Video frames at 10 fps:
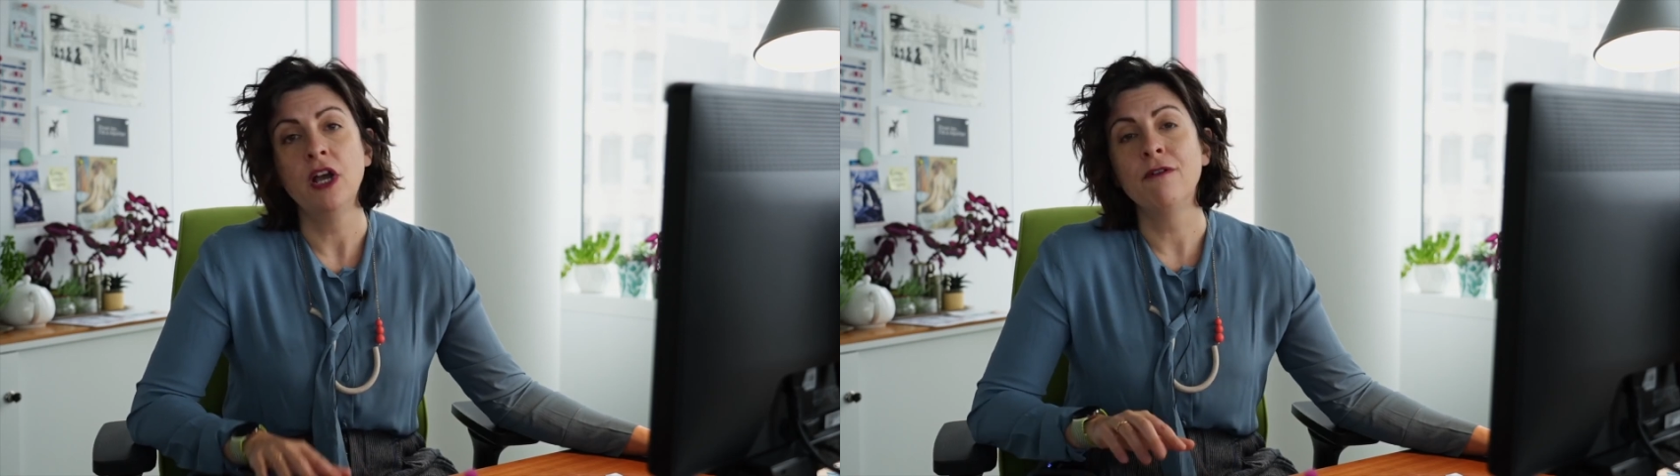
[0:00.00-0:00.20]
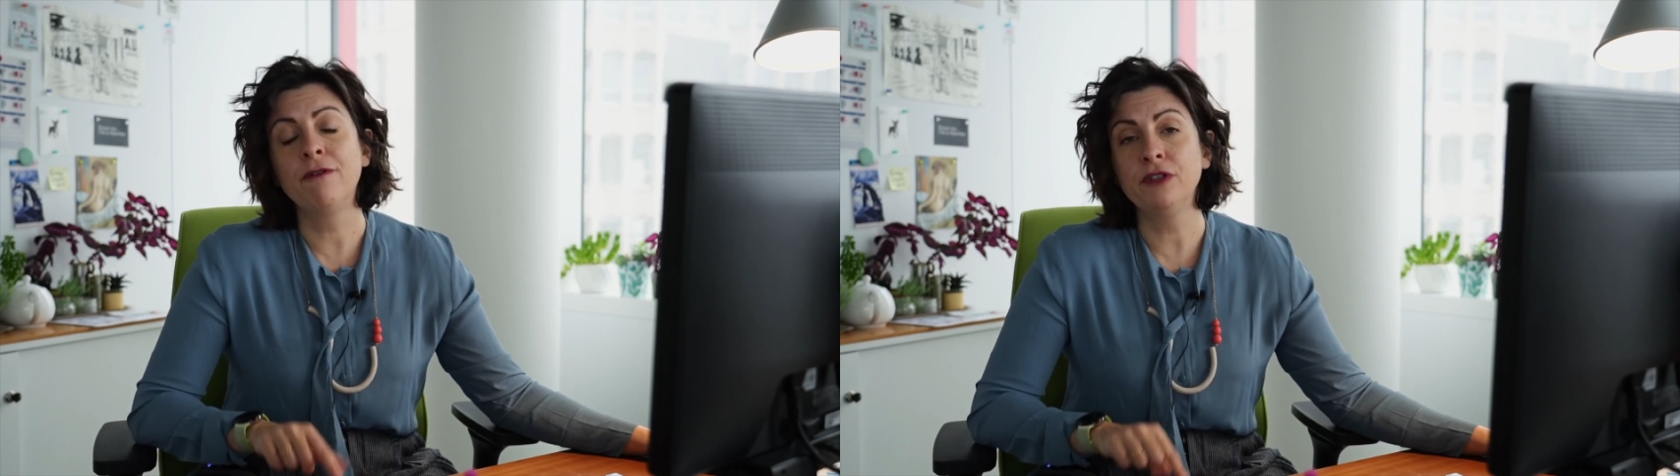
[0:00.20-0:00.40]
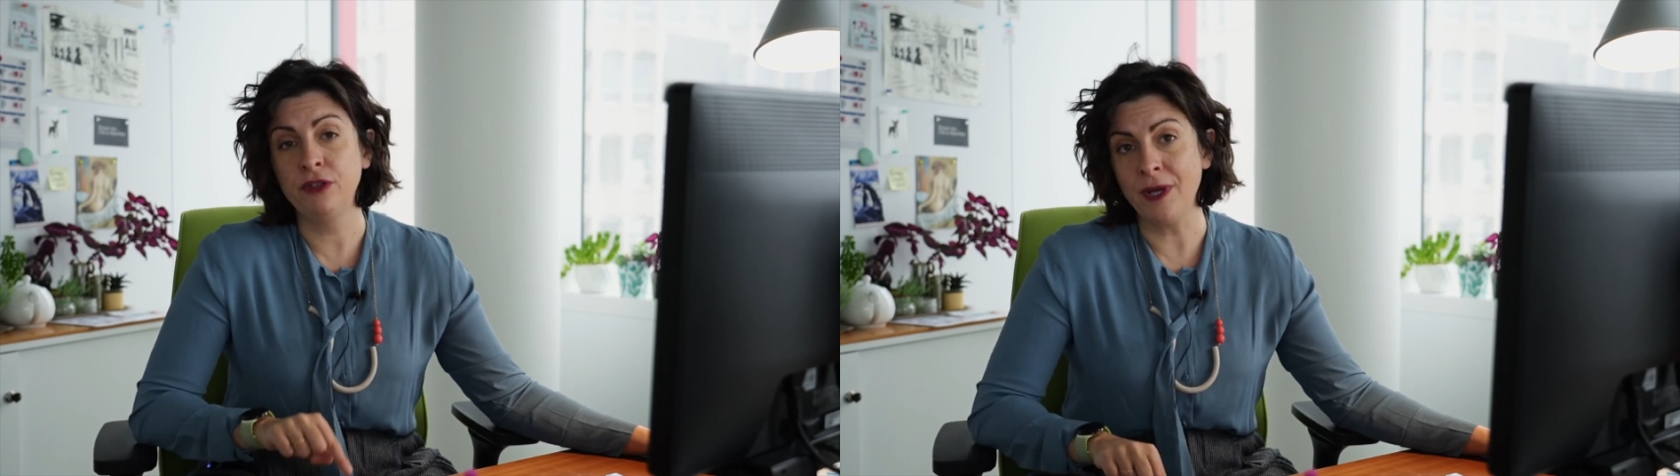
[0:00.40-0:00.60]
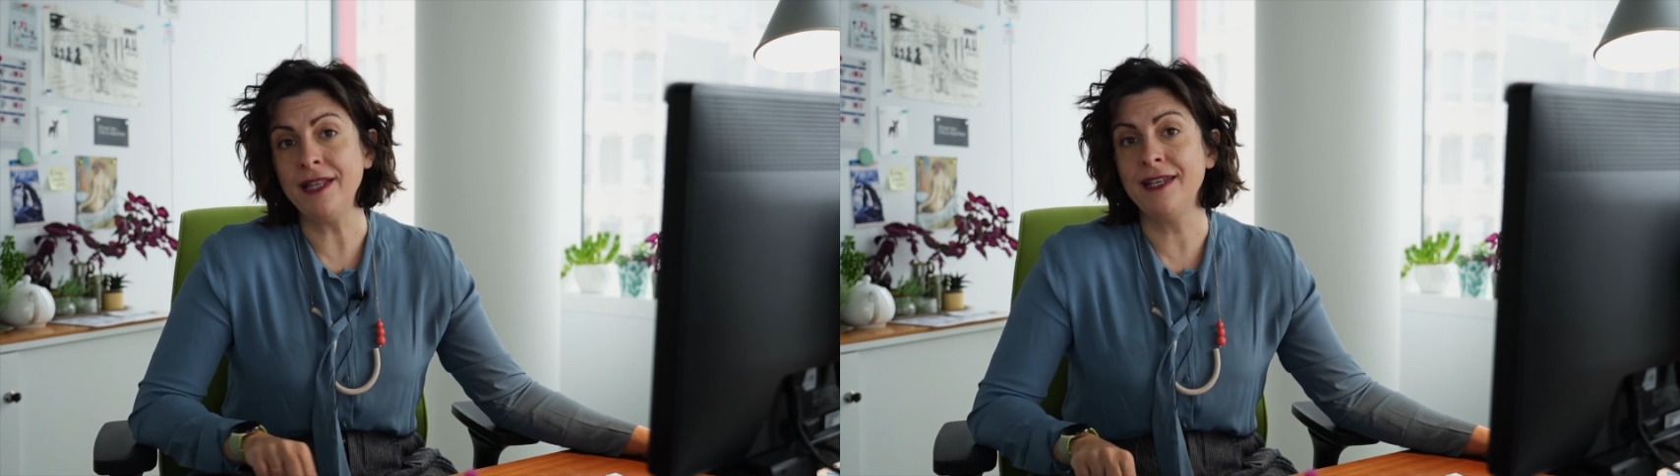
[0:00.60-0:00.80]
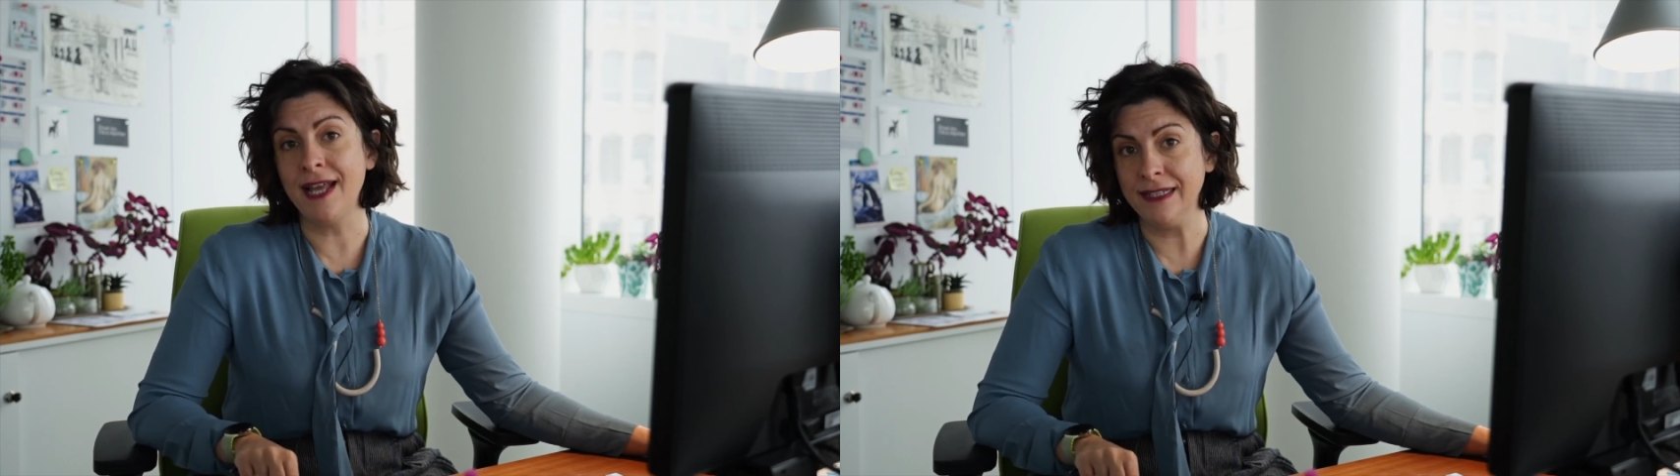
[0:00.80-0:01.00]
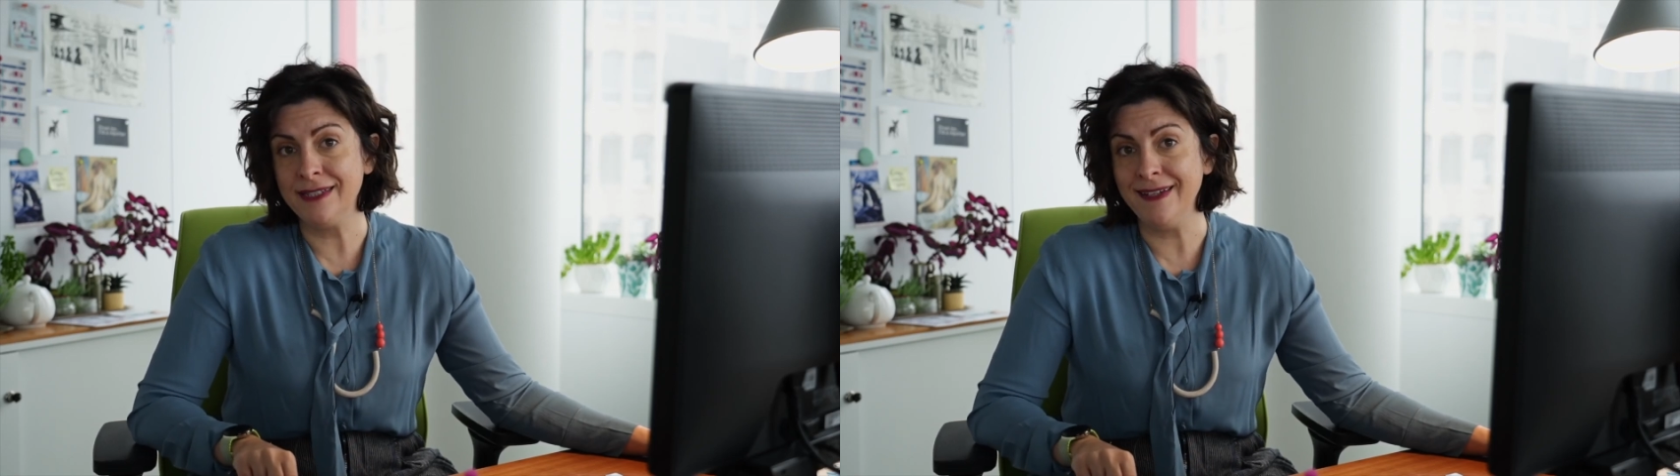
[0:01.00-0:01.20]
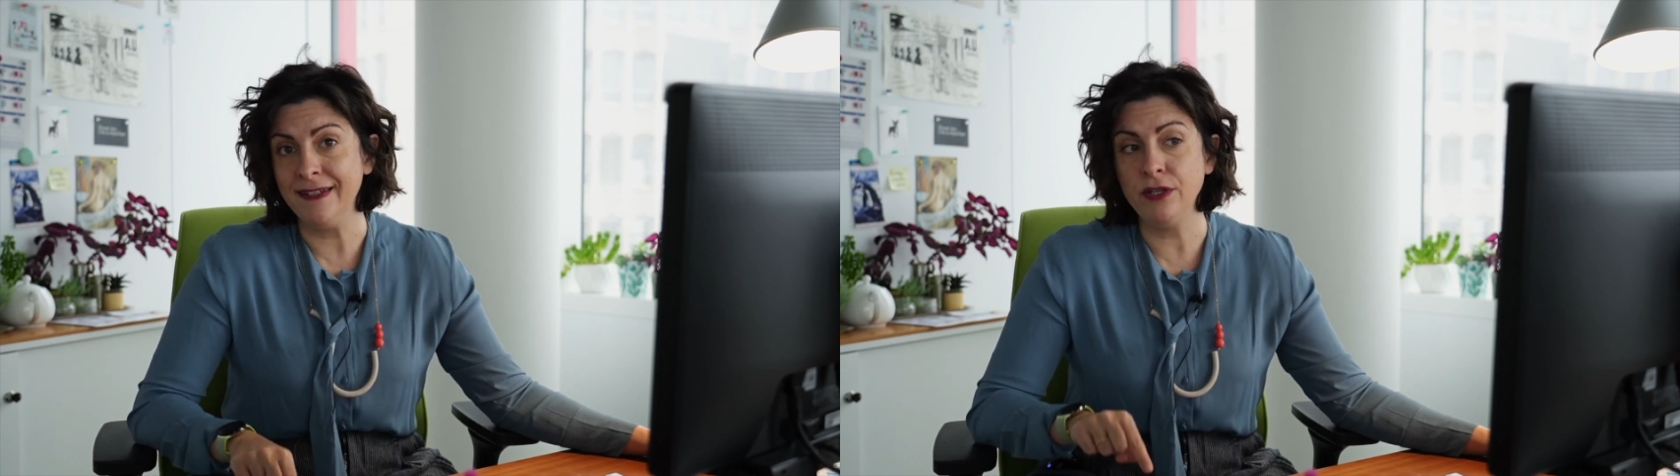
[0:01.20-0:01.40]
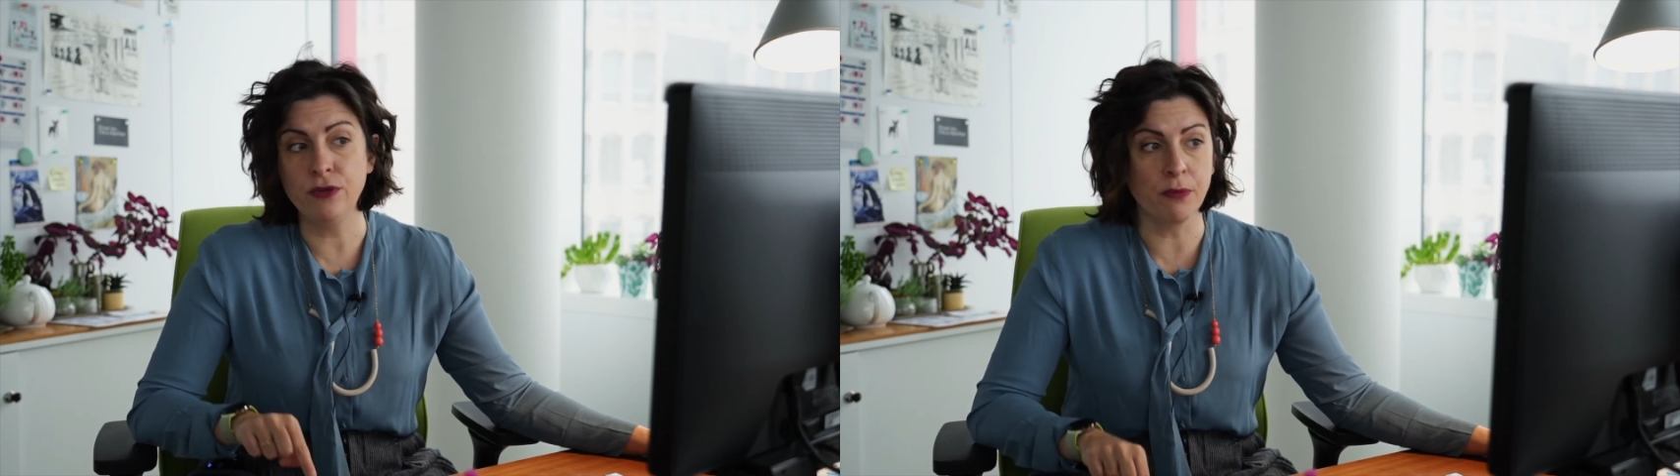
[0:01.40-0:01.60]
for the
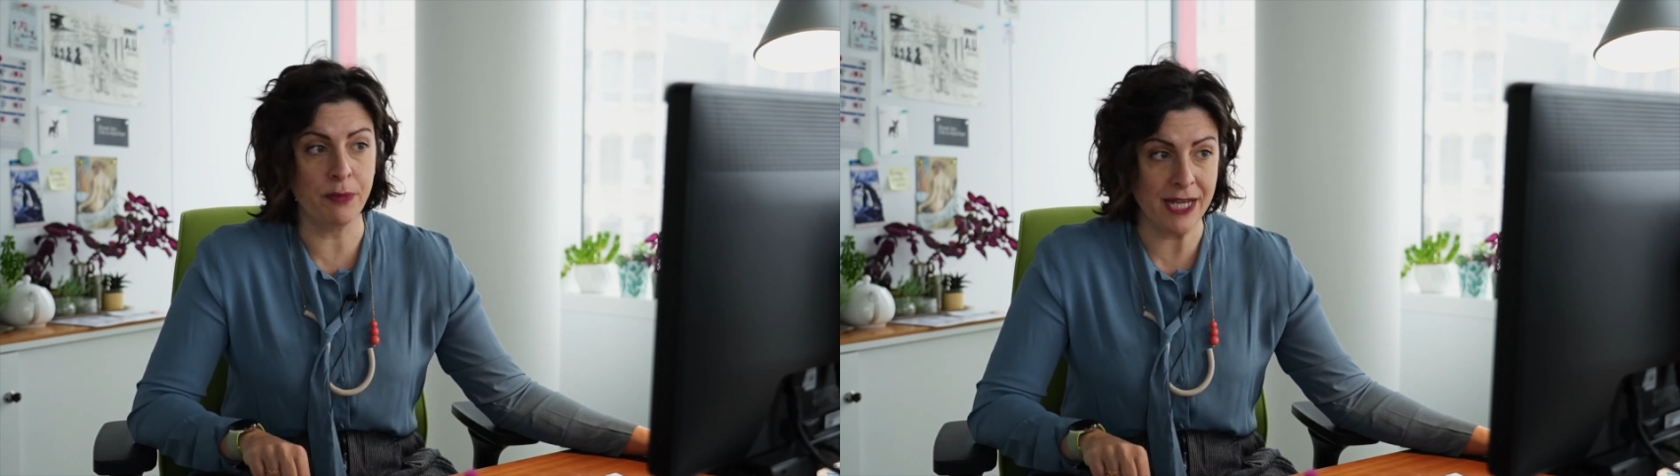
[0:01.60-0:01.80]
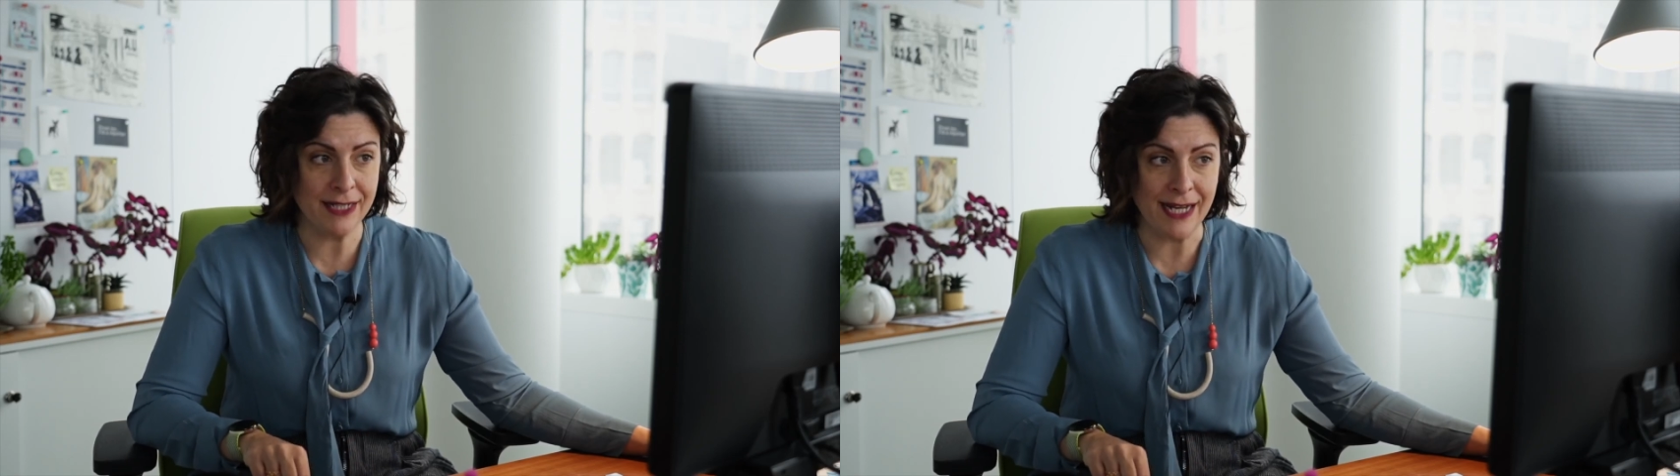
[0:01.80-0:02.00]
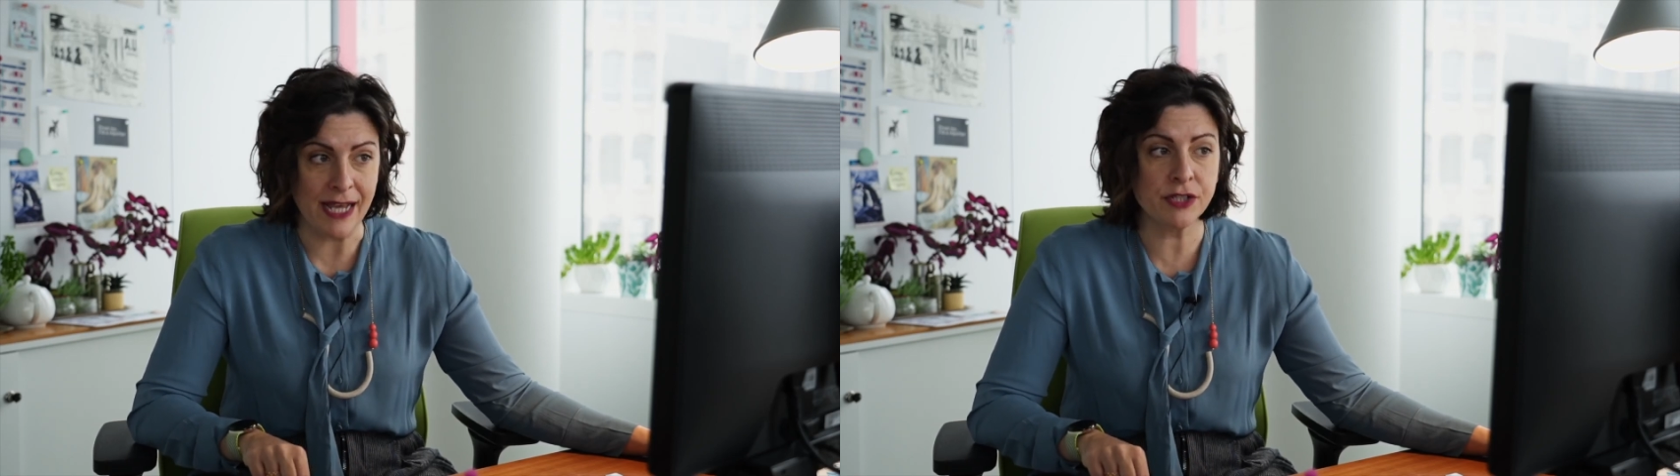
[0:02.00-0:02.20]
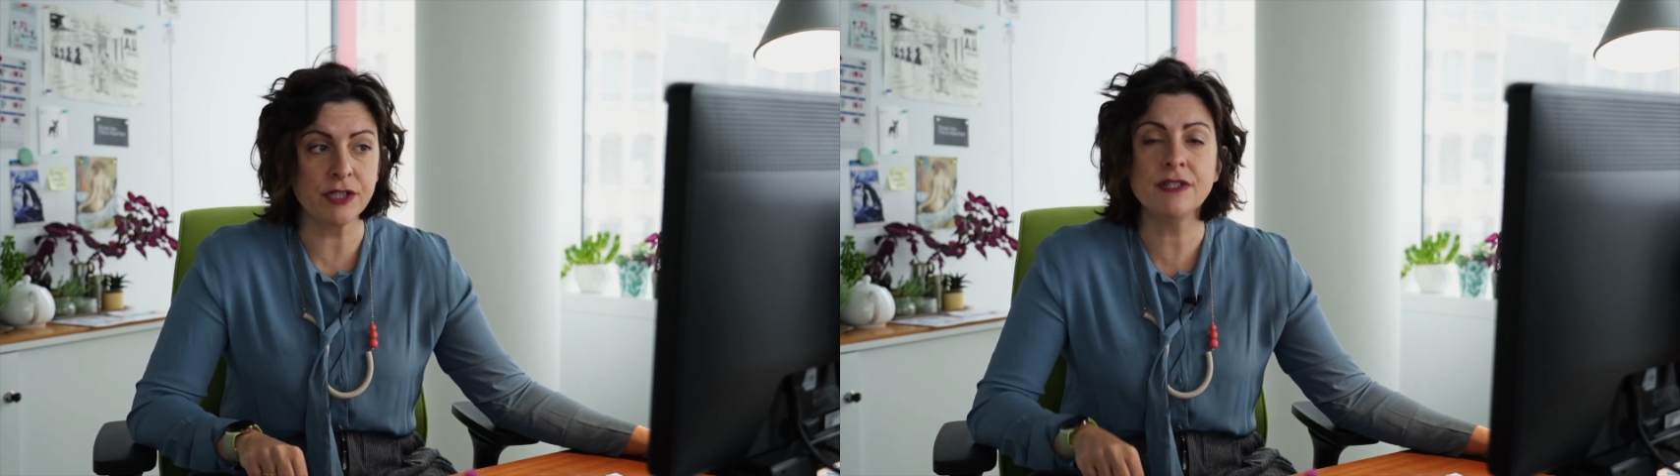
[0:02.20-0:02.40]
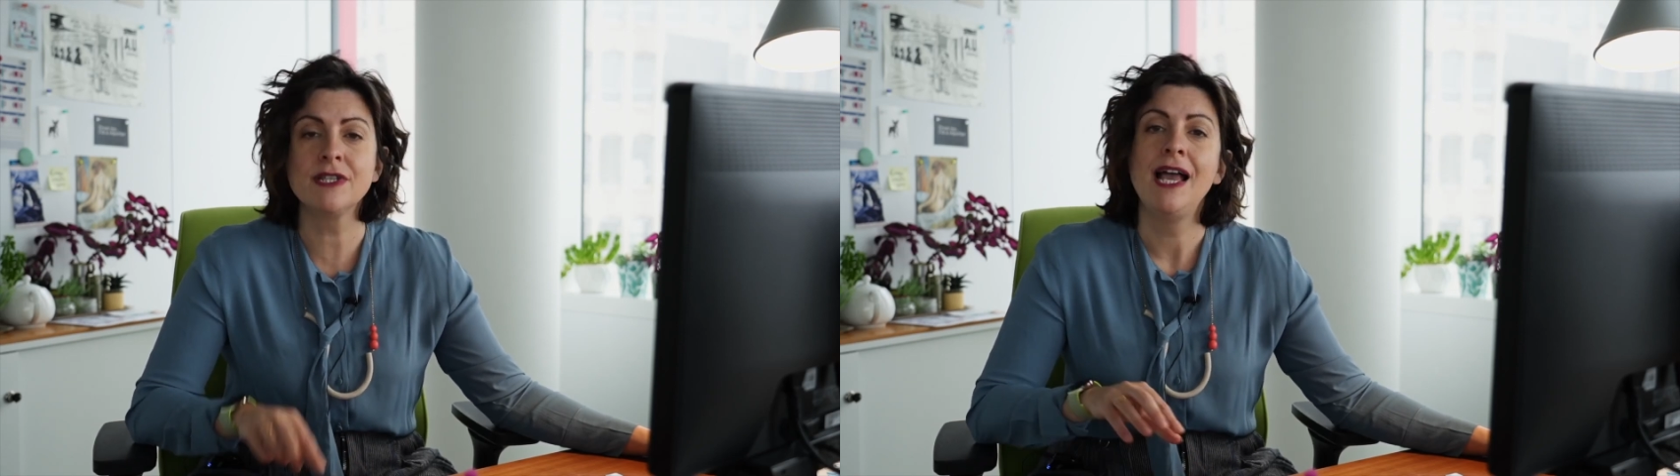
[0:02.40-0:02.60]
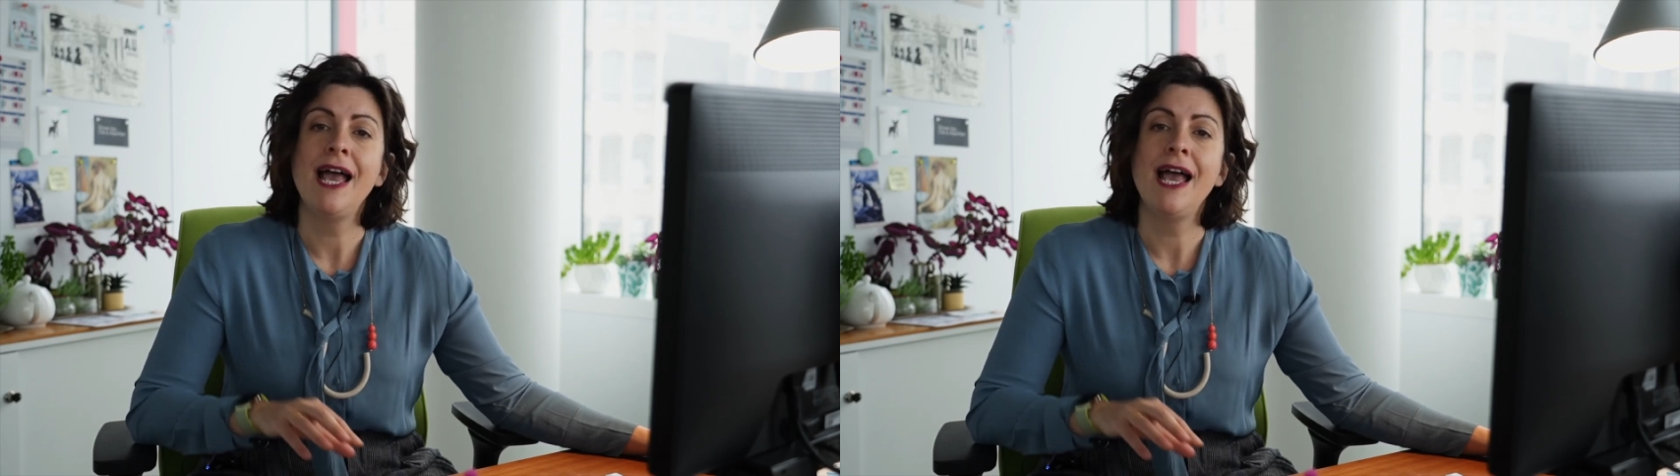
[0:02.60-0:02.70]
2019 European elections